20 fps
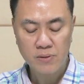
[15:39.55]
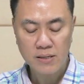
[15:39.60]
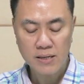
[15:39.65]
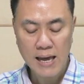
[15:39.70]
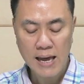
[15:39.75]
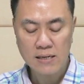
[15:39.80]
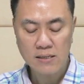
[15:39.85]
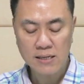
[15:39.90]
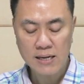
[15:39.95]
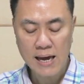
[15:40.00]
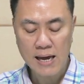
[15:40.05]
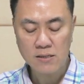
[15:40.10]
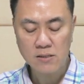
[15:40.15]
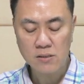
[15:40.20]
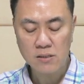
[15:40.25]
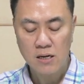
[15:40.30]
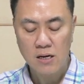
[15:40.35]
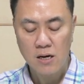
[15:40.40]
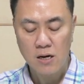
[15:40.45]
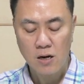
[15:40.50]
and
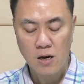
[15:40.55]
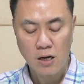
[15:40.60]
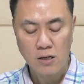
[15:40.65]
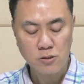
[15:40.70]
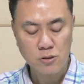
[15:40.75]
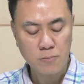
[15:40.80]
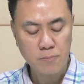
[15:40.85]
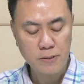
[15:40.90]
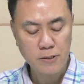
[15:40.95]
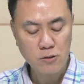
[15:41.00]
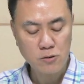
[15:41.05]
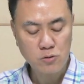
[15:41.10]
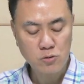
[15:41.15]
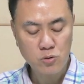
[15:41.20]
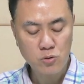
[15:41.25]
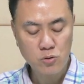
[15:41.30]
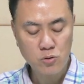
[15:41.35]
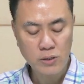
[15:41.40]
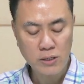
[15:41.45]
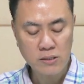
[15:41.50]
can contribute
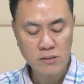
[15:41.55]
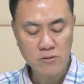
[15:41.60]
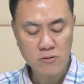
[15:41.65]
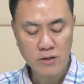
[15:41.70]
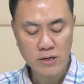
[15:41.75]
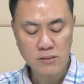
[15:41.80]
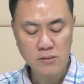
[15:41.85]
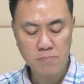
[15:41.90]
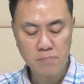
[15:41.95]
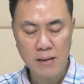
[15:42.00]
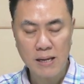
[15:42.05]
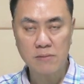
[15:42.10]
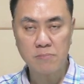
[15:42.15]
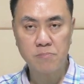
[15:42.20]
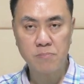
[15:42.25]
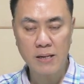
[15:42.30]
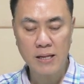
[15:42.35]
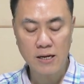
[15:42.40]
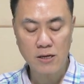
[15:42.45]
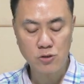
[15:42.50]
to increased blood
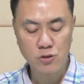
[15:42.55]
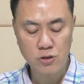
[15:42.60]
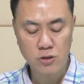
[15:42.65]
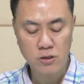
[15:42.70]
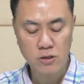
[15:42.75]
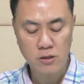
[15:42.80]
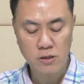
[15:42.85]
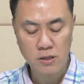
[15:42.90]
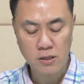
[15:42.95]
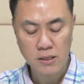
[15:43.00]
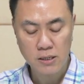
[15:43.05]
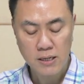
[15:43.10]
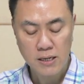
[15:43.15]
pressure.